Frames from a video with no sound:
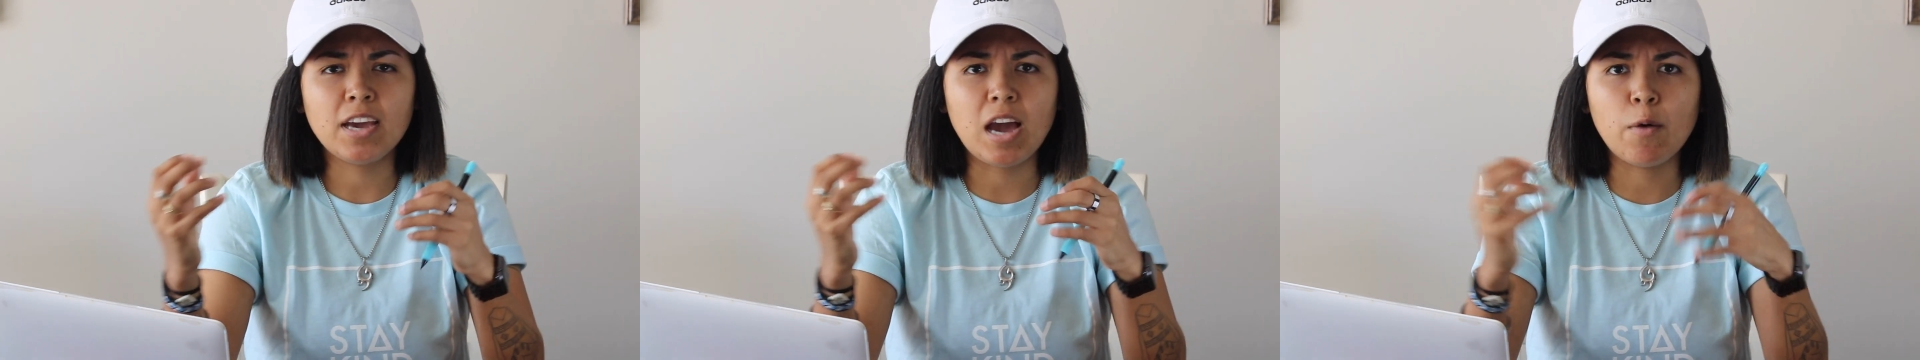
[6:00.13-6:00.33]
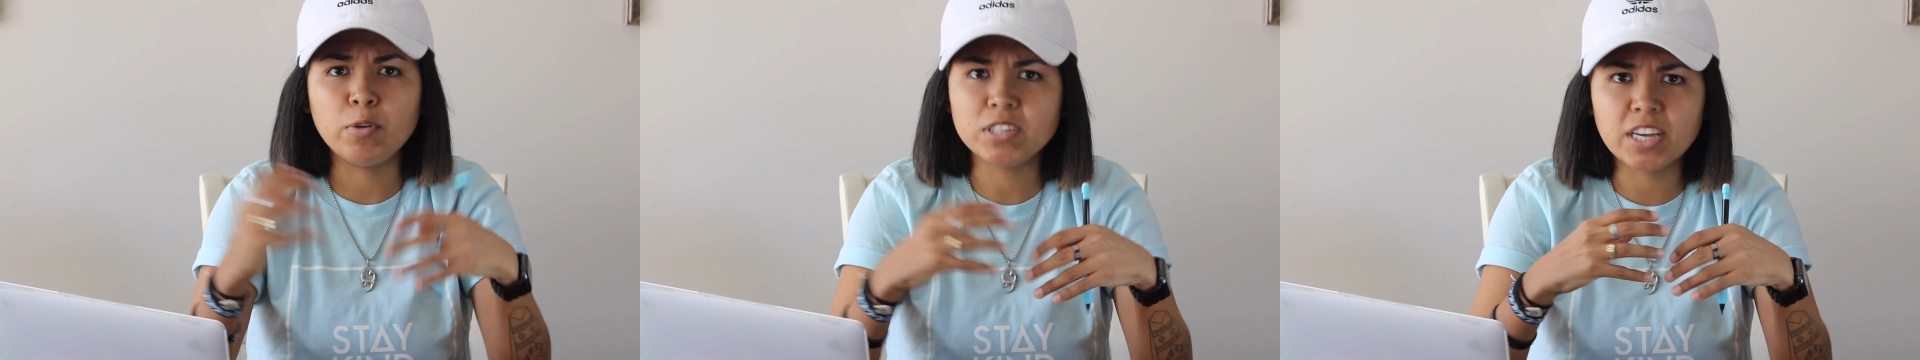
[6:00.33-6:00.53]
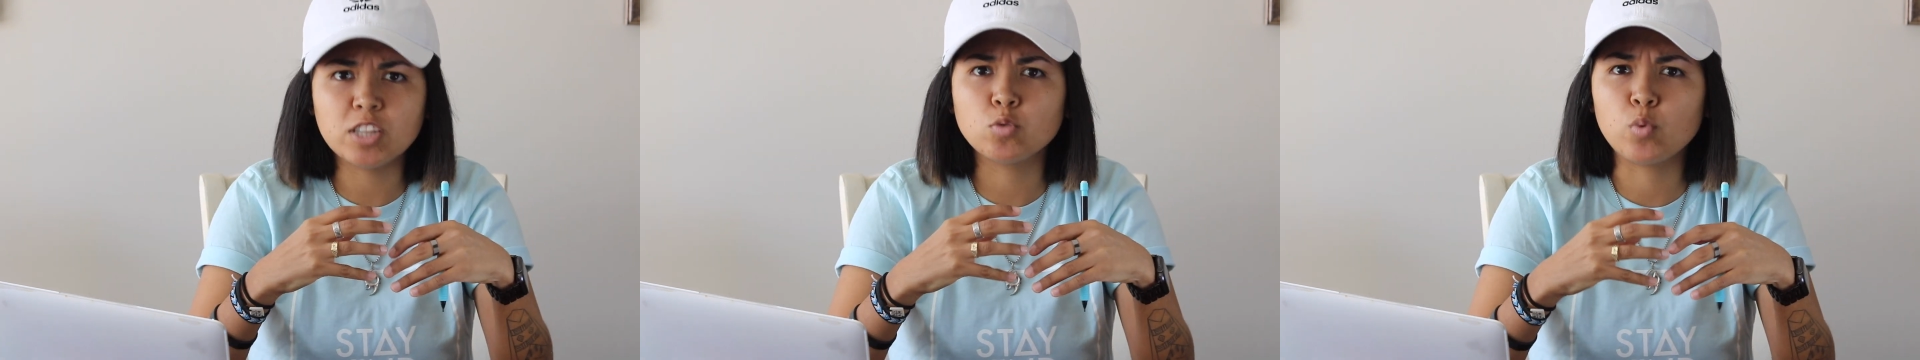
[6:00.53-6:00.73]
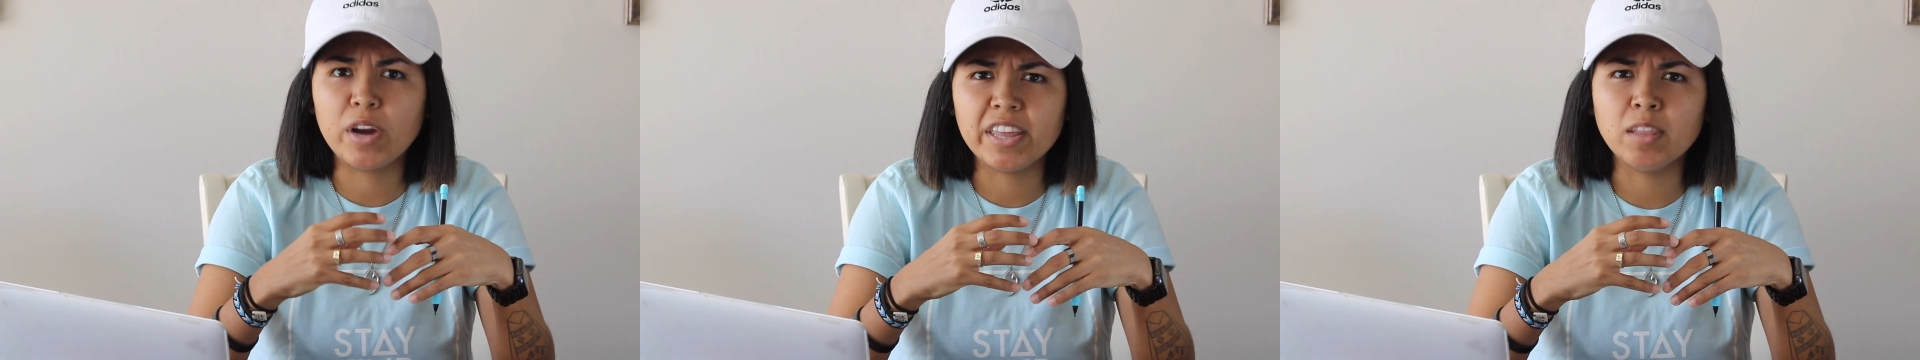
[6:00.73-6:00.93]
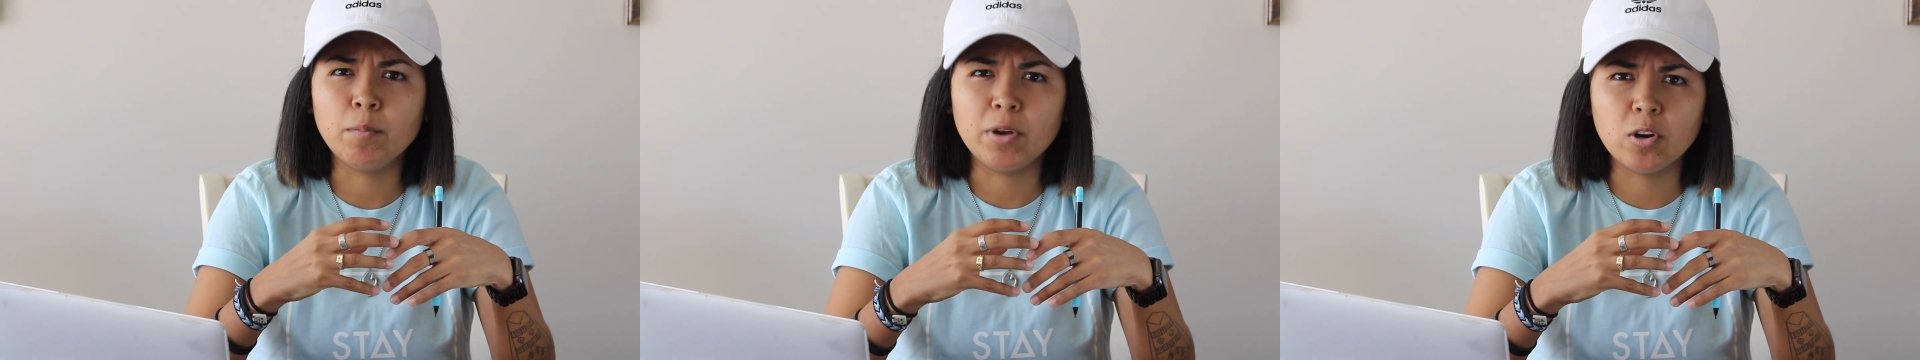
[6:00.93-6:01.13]
I would say it's
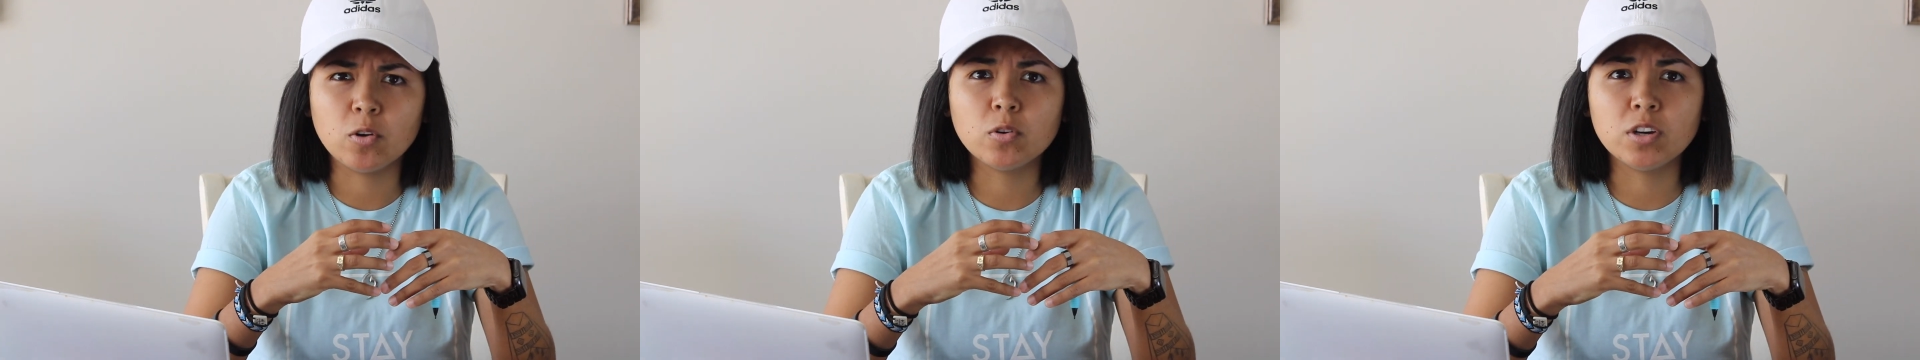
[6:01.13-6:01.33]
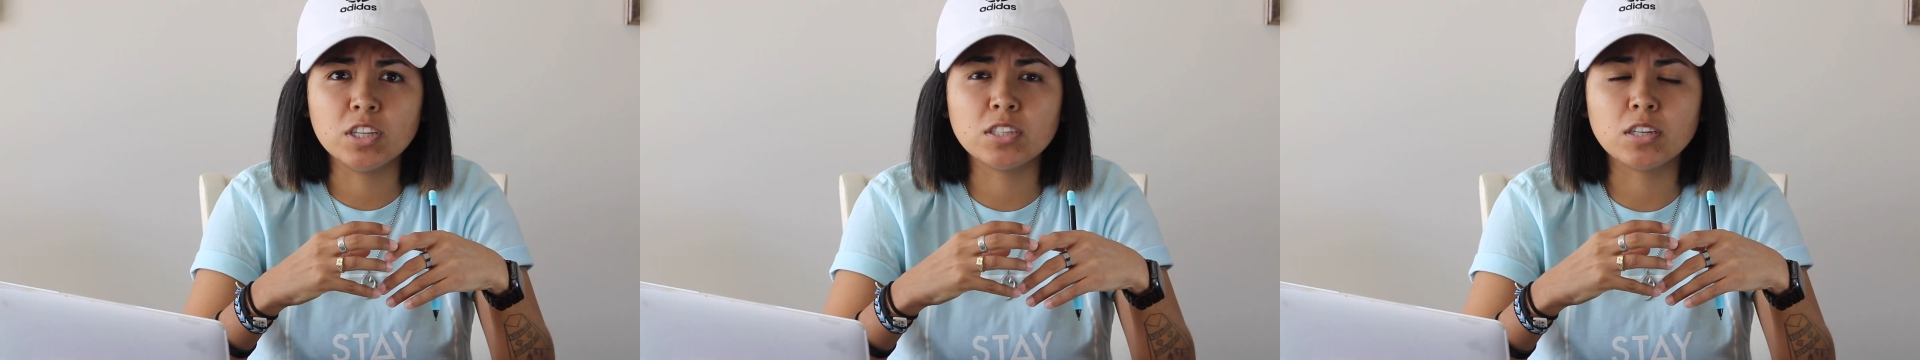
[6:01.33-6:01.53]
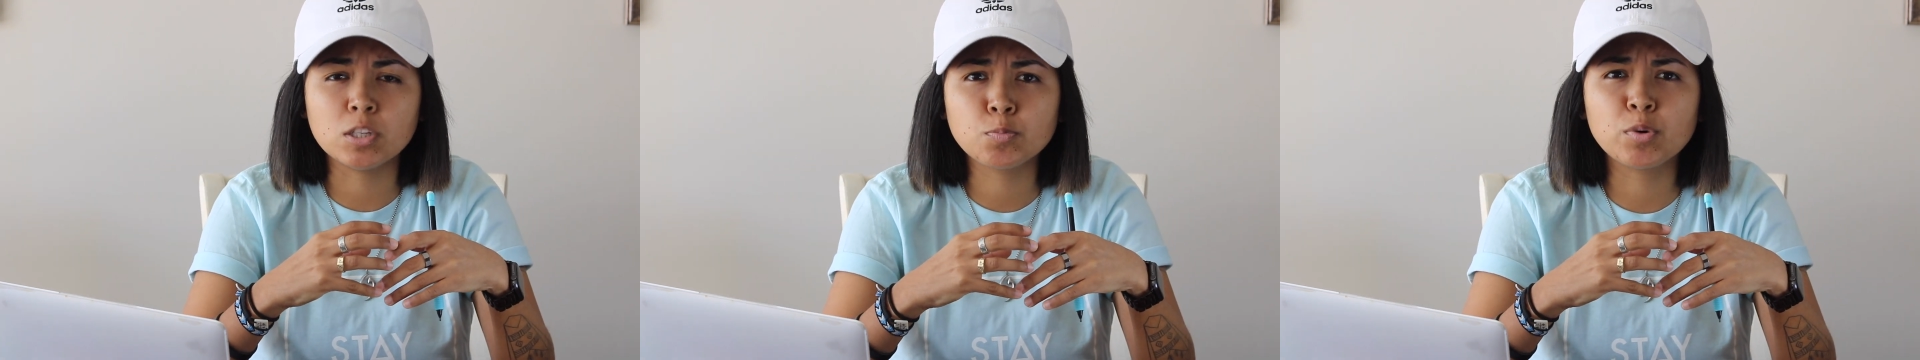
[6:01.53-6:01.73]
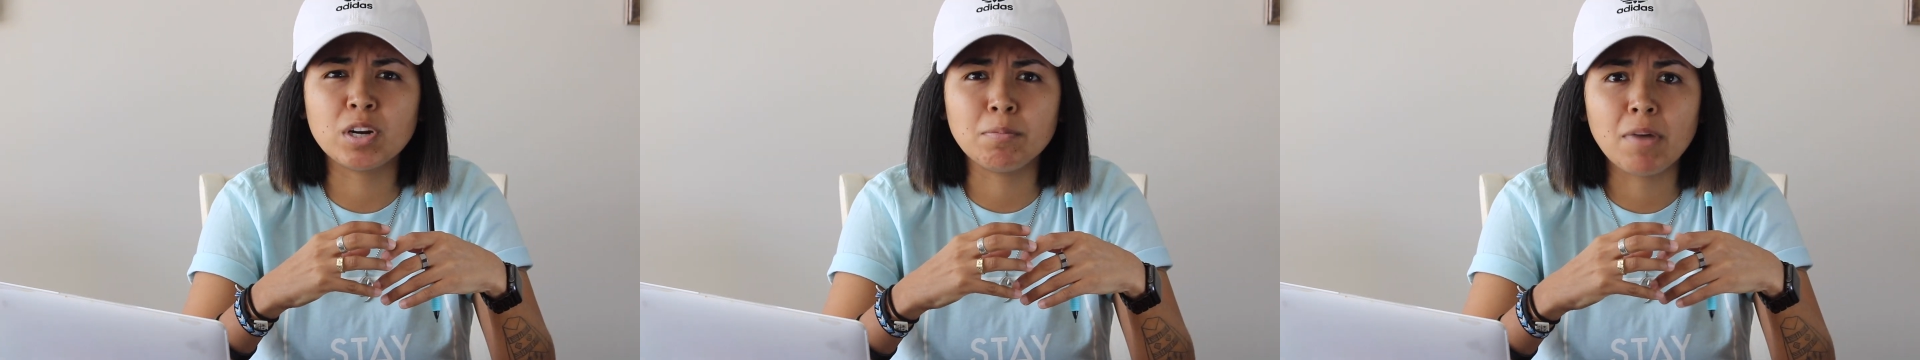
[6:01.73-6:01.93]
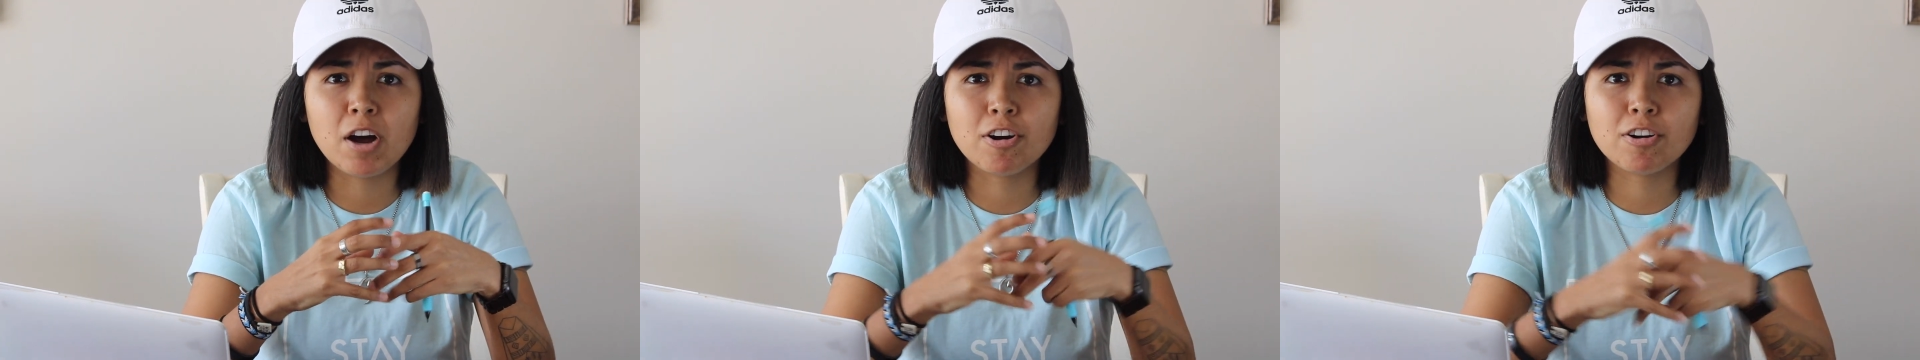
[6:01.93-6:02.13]
right in the middle. It's
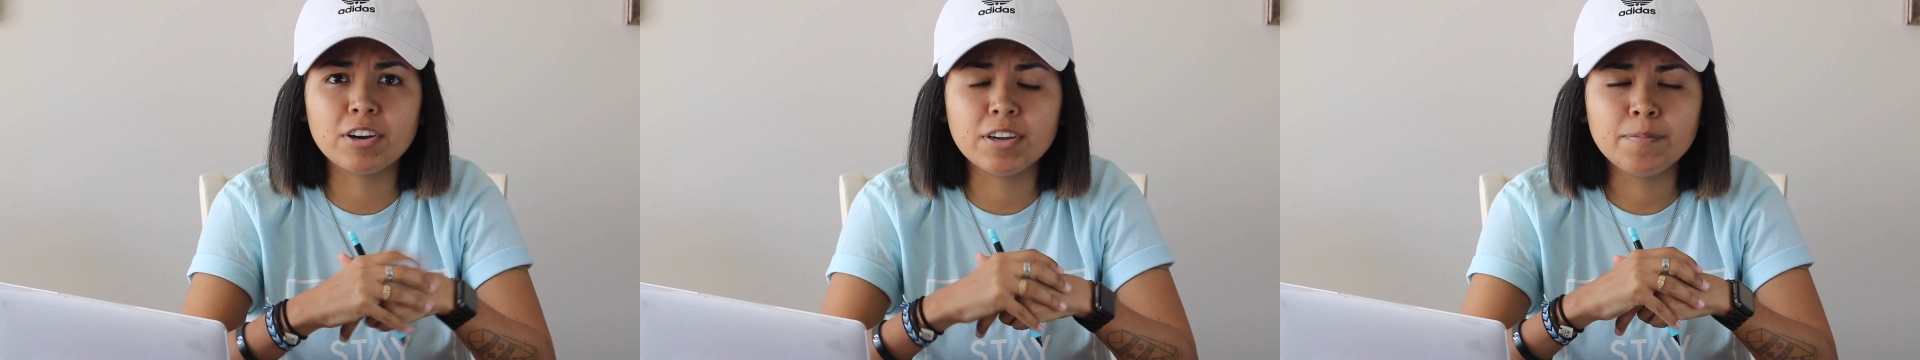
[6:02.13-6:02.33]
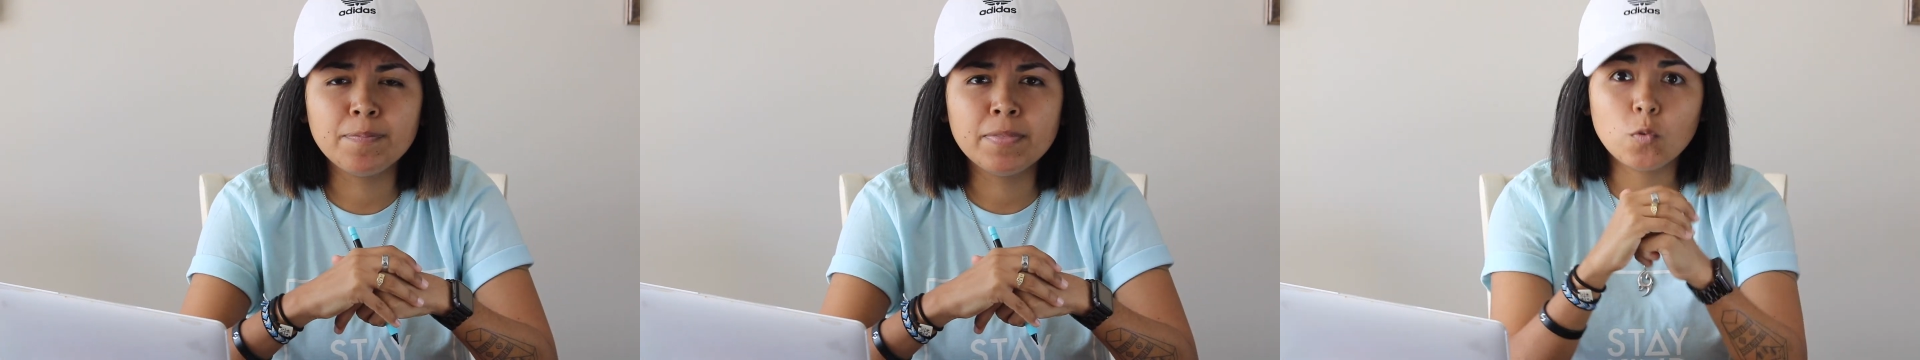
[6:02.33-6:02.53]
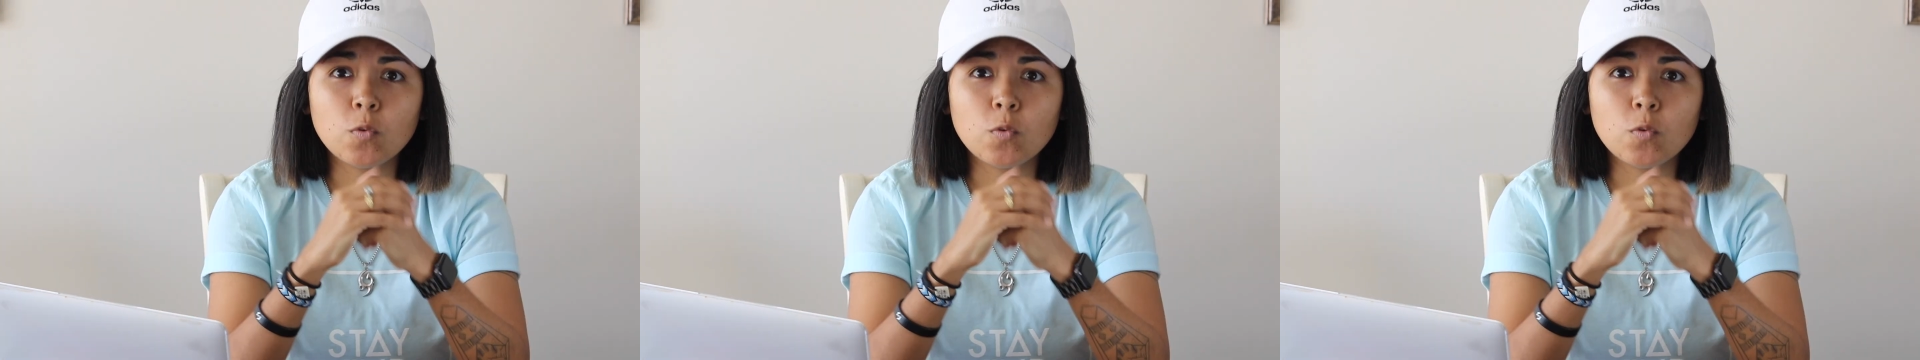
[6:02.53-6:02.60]
pretty moderate.